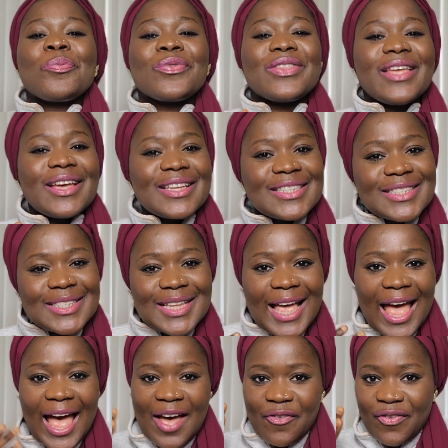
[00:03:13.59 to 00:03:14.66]
This
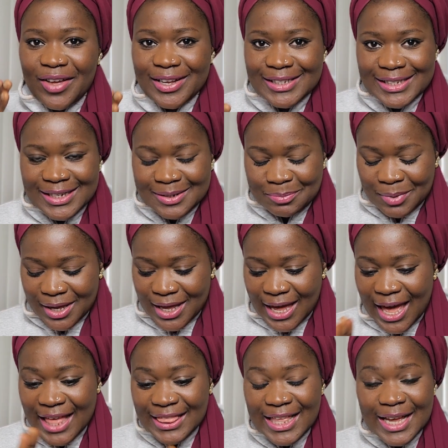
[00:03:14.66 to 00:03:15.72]
affected me,
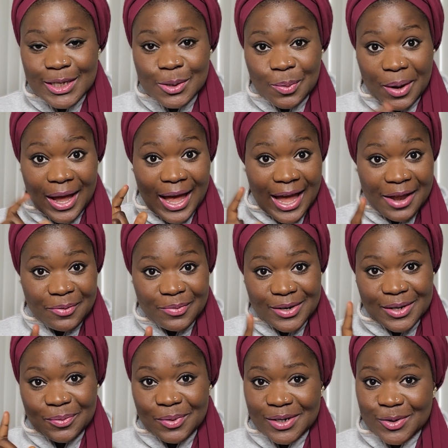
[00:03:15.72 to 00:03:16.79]
and that's why I
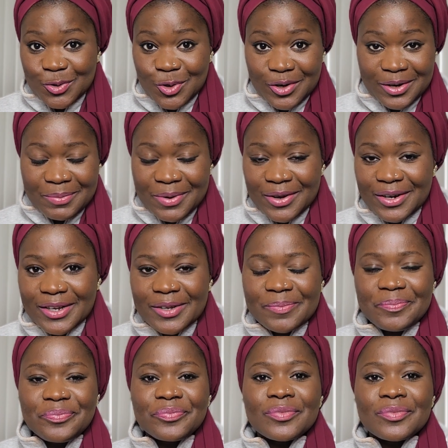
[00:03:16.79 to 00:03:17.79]
really want to talk about it.